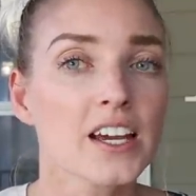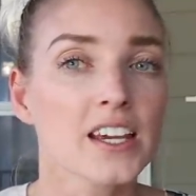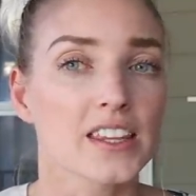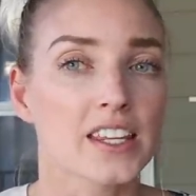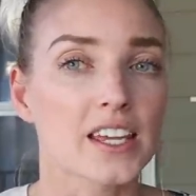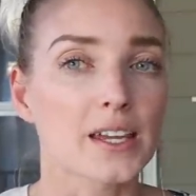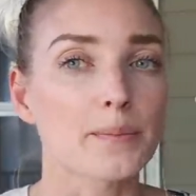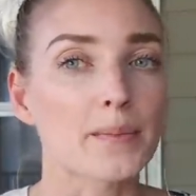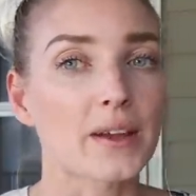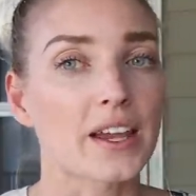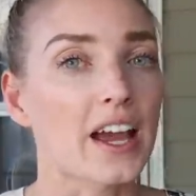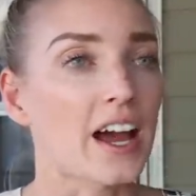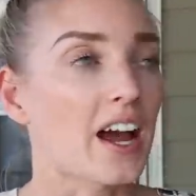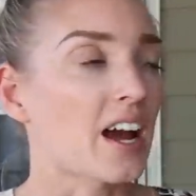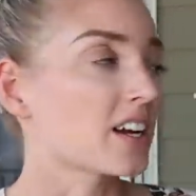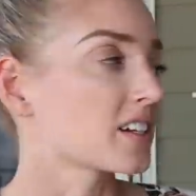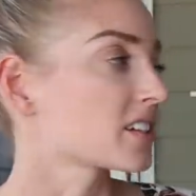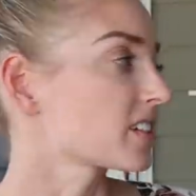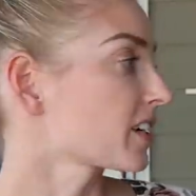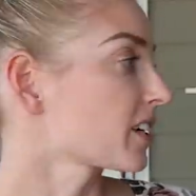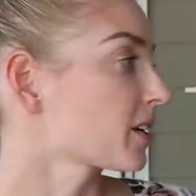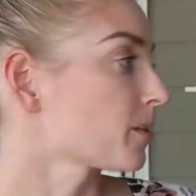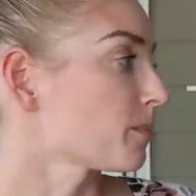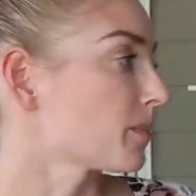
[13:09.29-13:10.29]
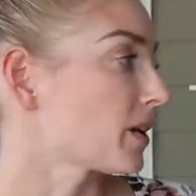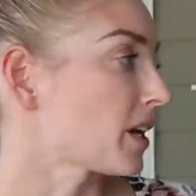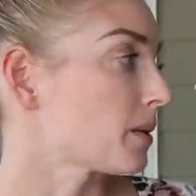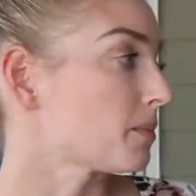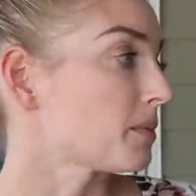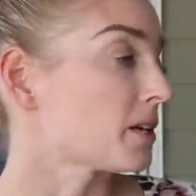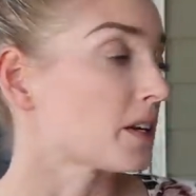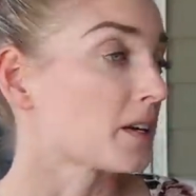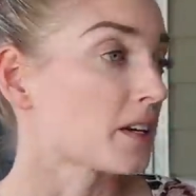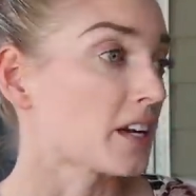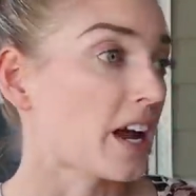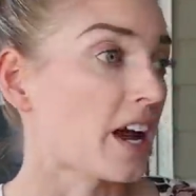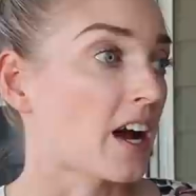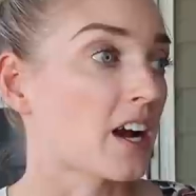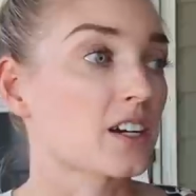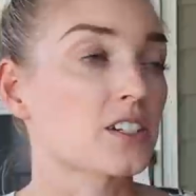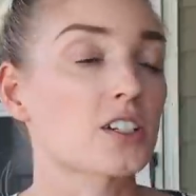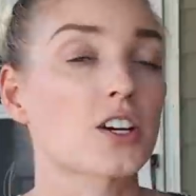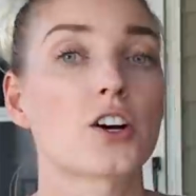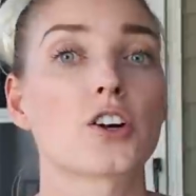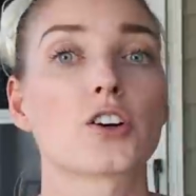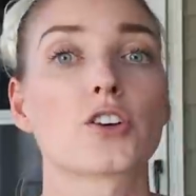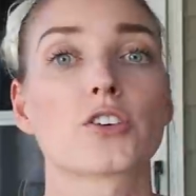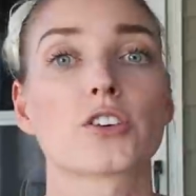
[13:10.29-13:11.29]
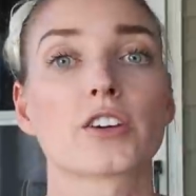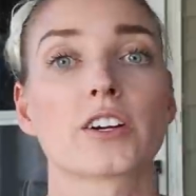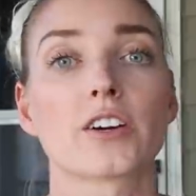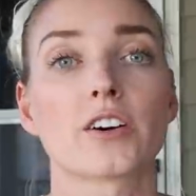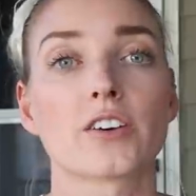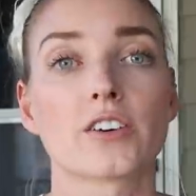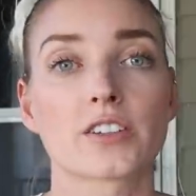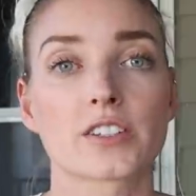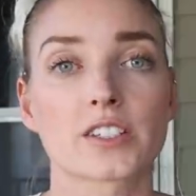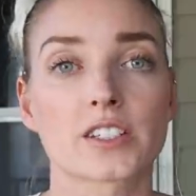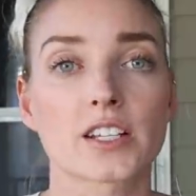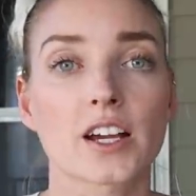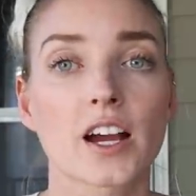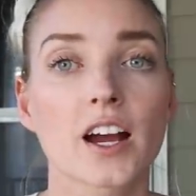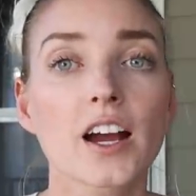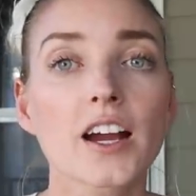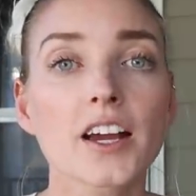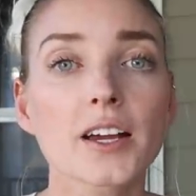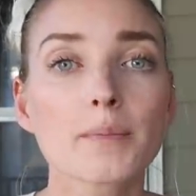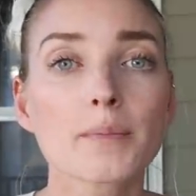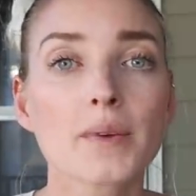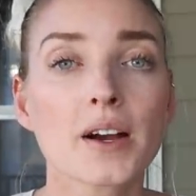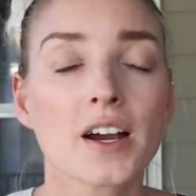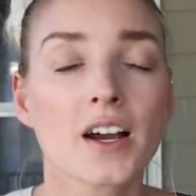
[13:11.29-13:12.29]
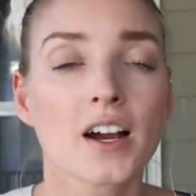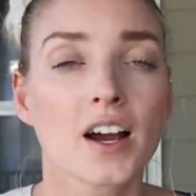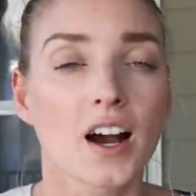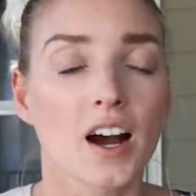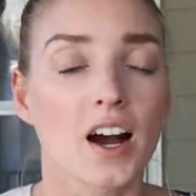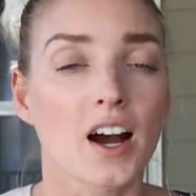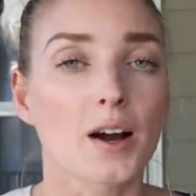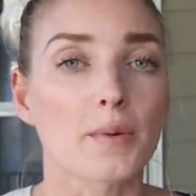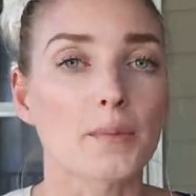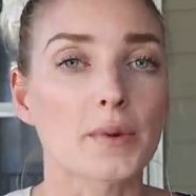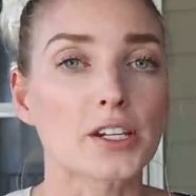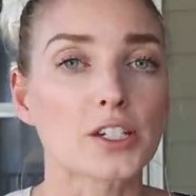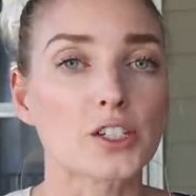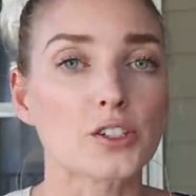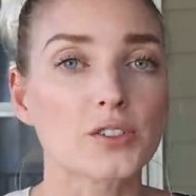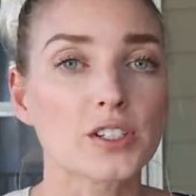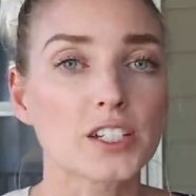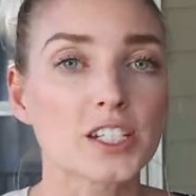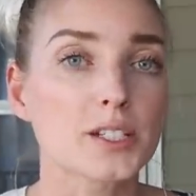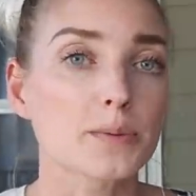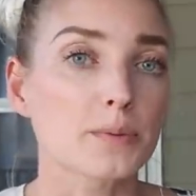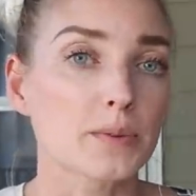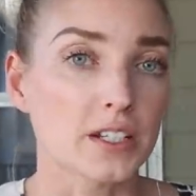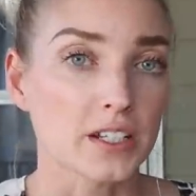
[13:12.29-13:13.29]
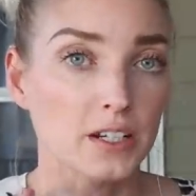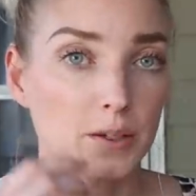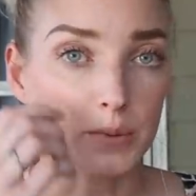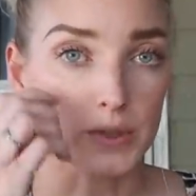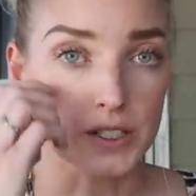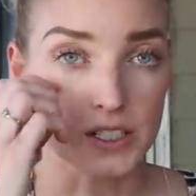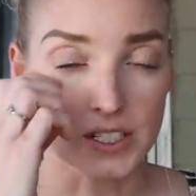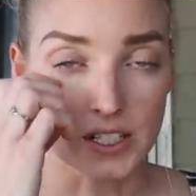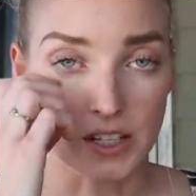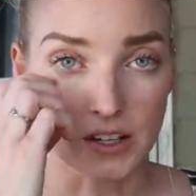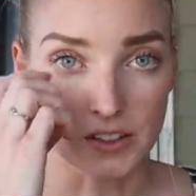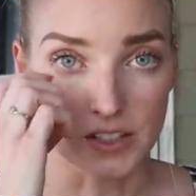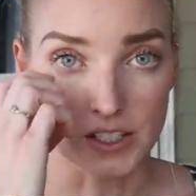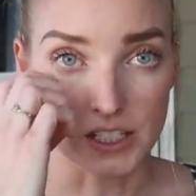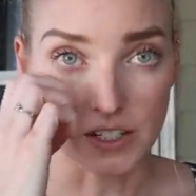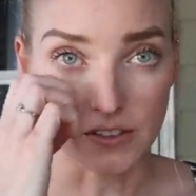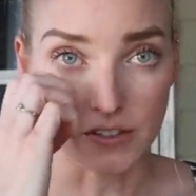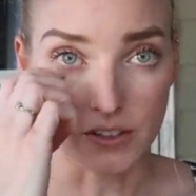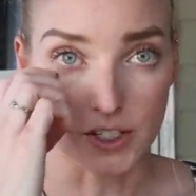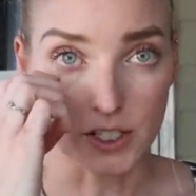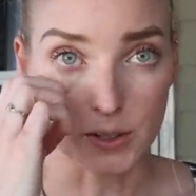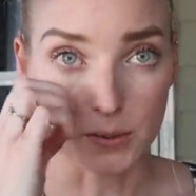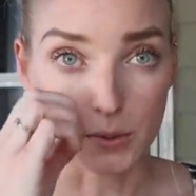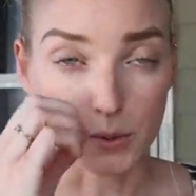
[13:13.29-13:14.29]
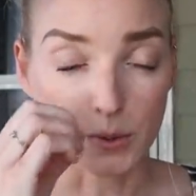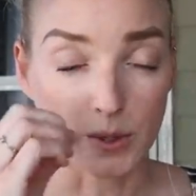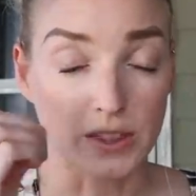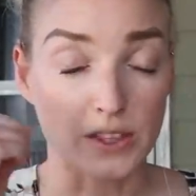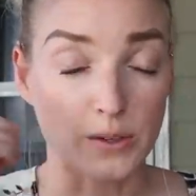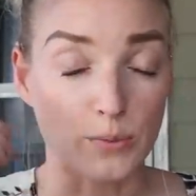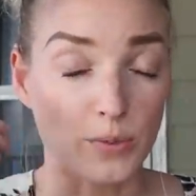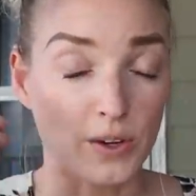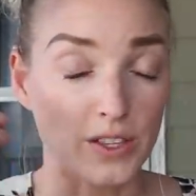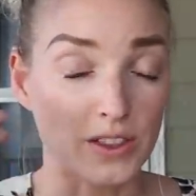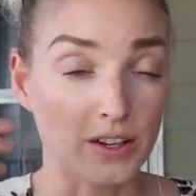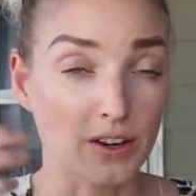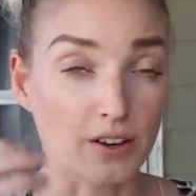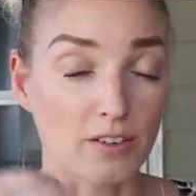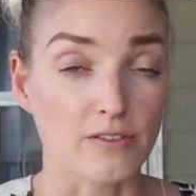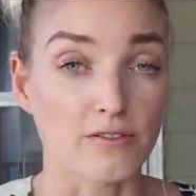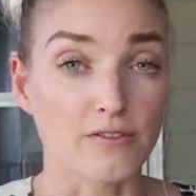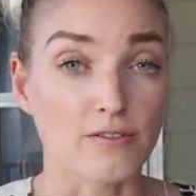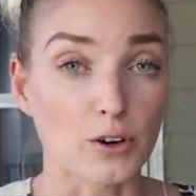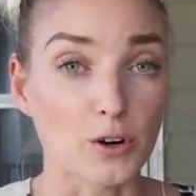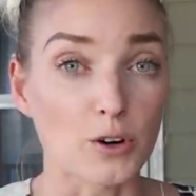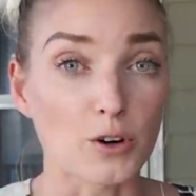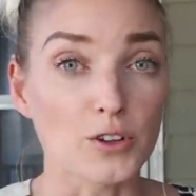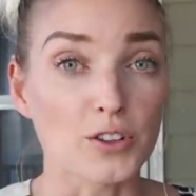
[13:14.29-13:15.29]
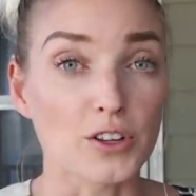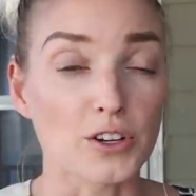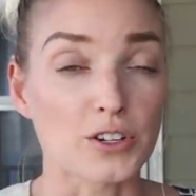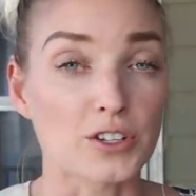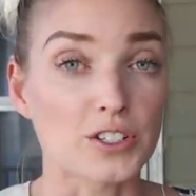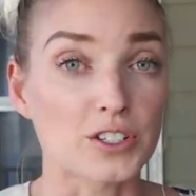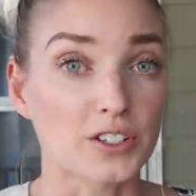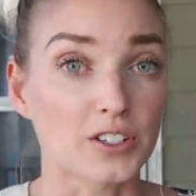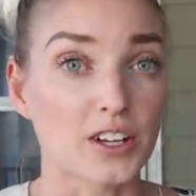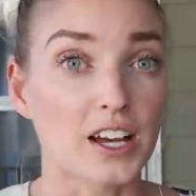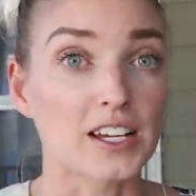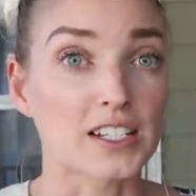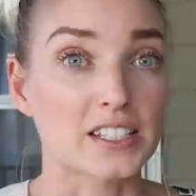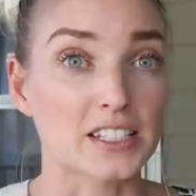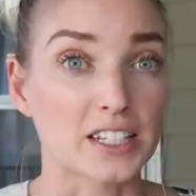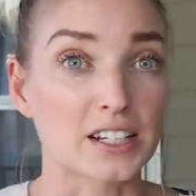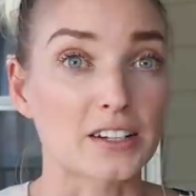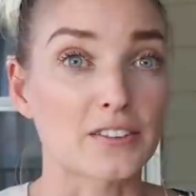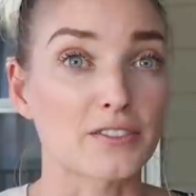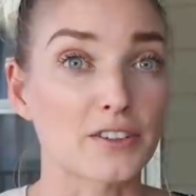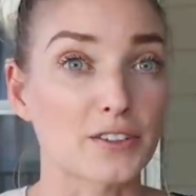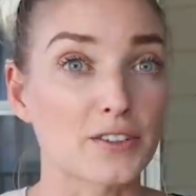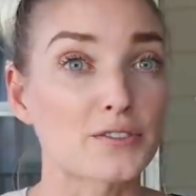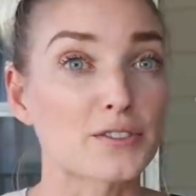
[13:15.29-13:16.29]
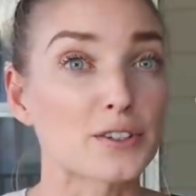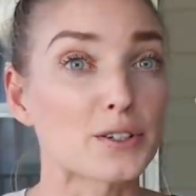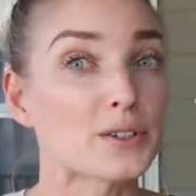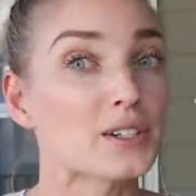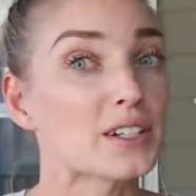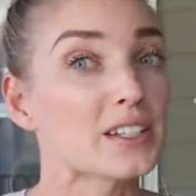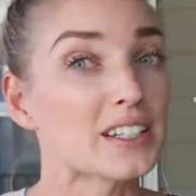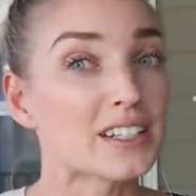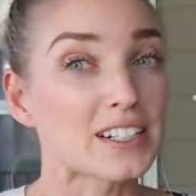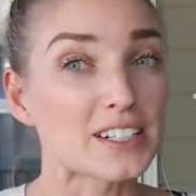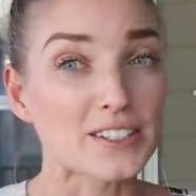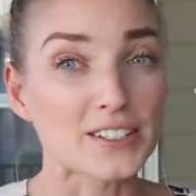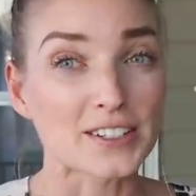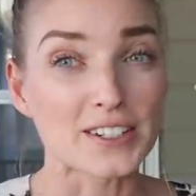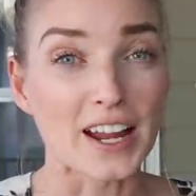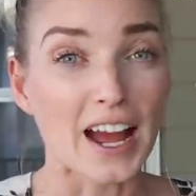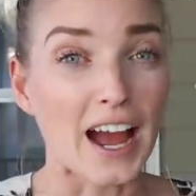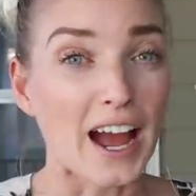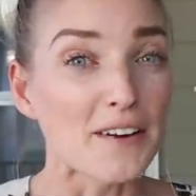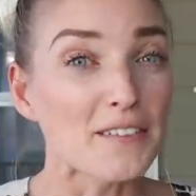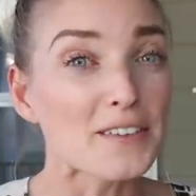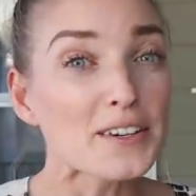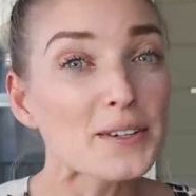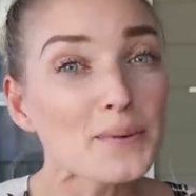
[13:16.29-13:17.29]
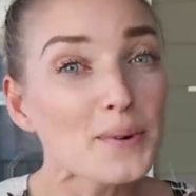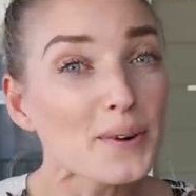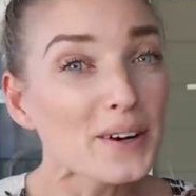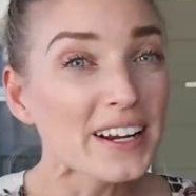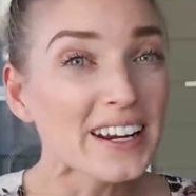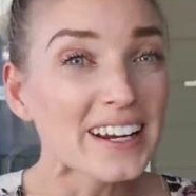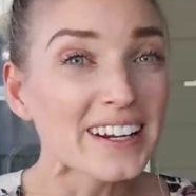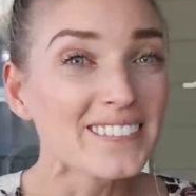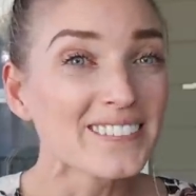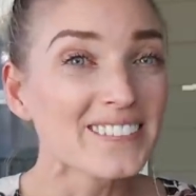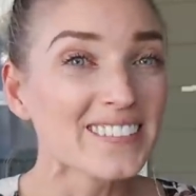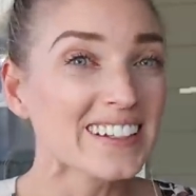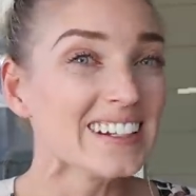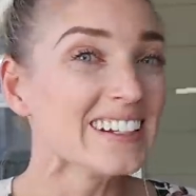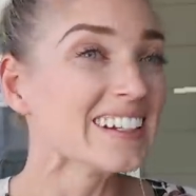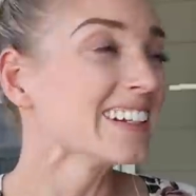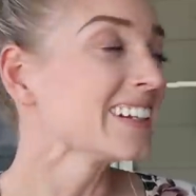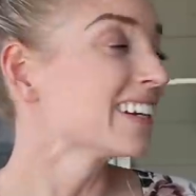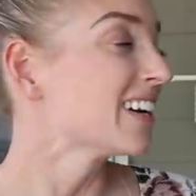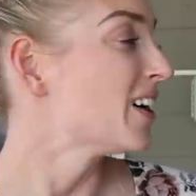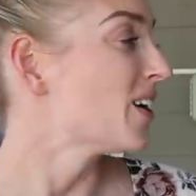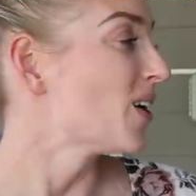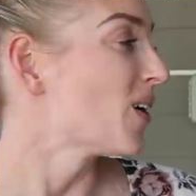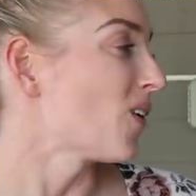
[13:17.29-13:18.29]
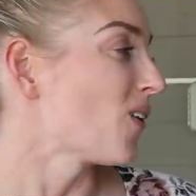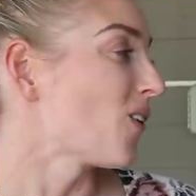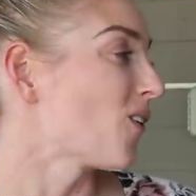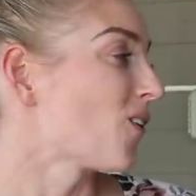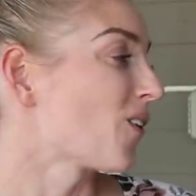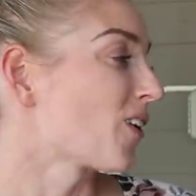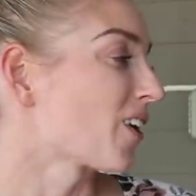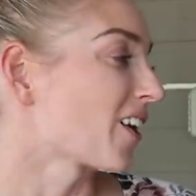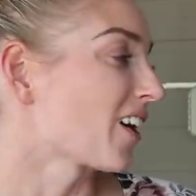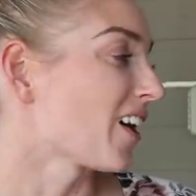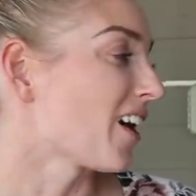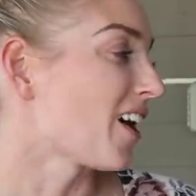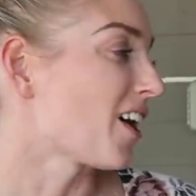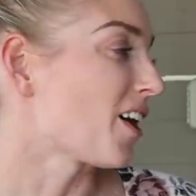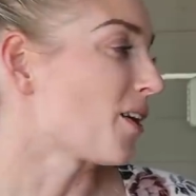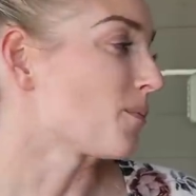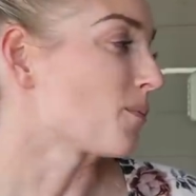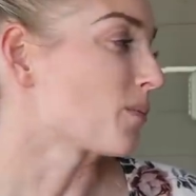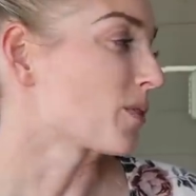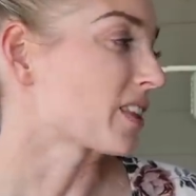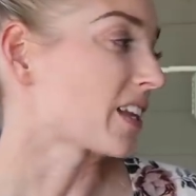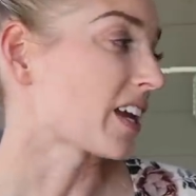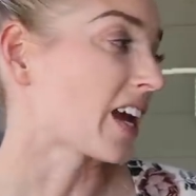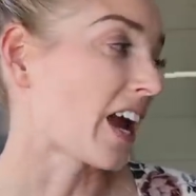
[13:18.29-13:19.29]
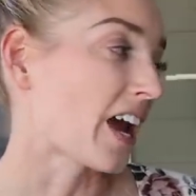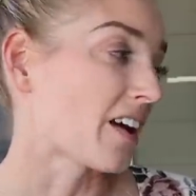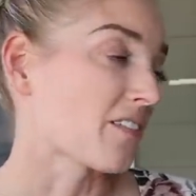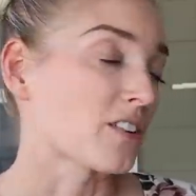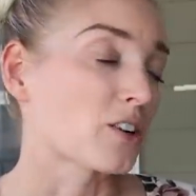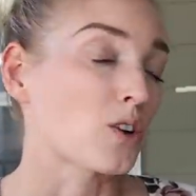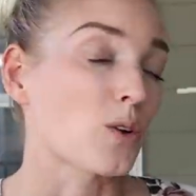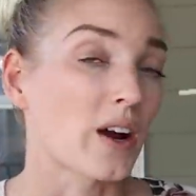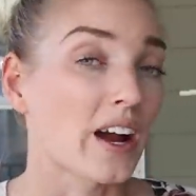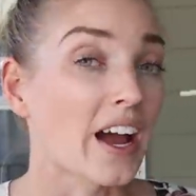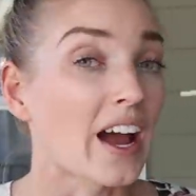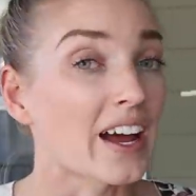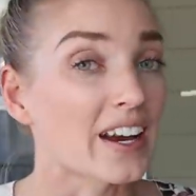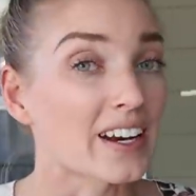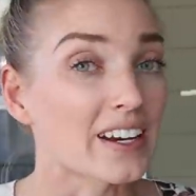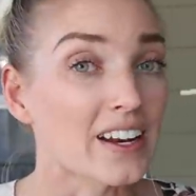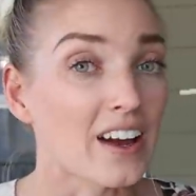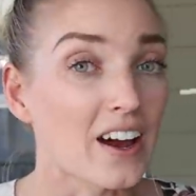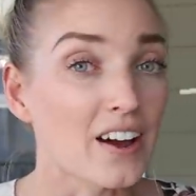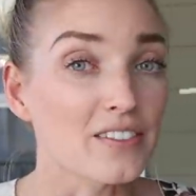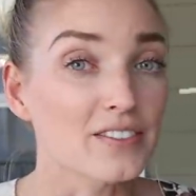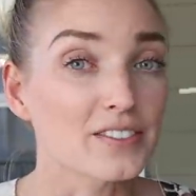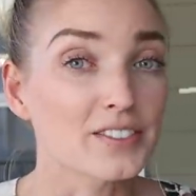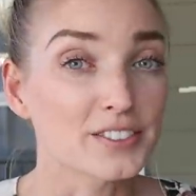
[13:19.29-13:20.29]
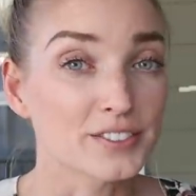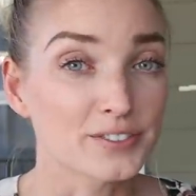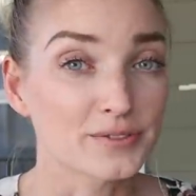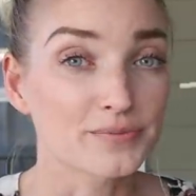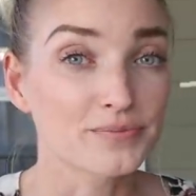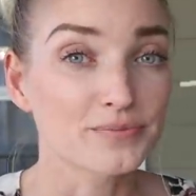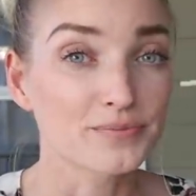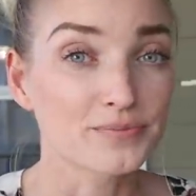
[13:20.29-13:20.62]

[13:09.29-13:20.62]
They may act like a baby and act hungry all the time um, and you need to be able to tell the difference between when they're full, they're still asking for food and they shouldn't have any more hand feeding or um, when they haven't quite had enough.